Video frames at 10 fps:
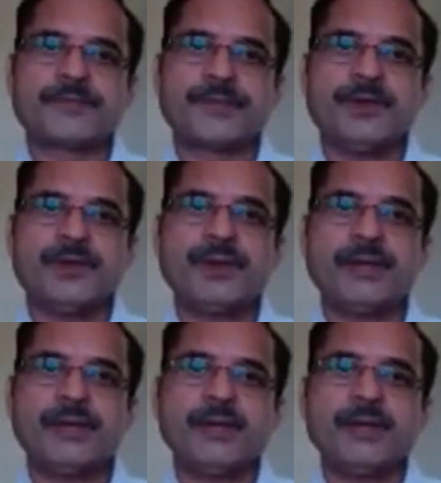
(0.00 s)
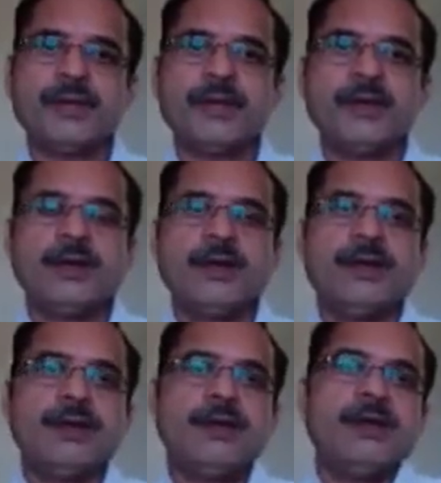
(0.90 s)
Now, the very
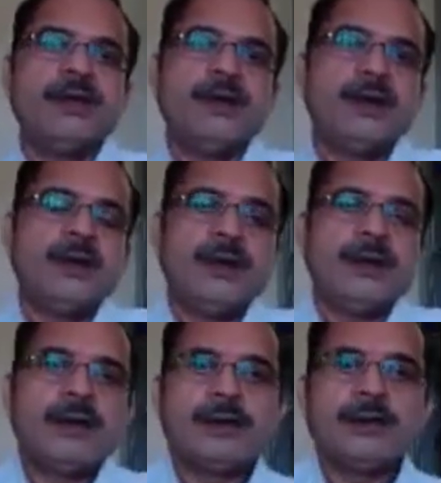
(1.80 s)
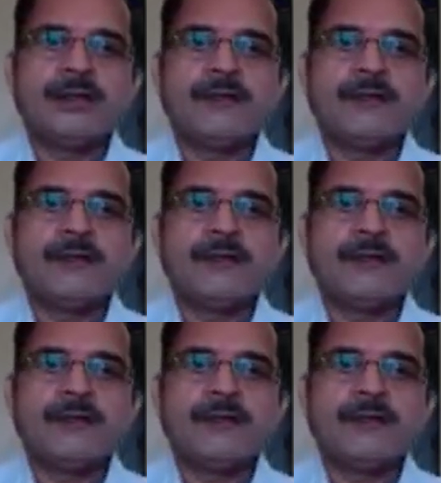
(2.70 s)
important parameter,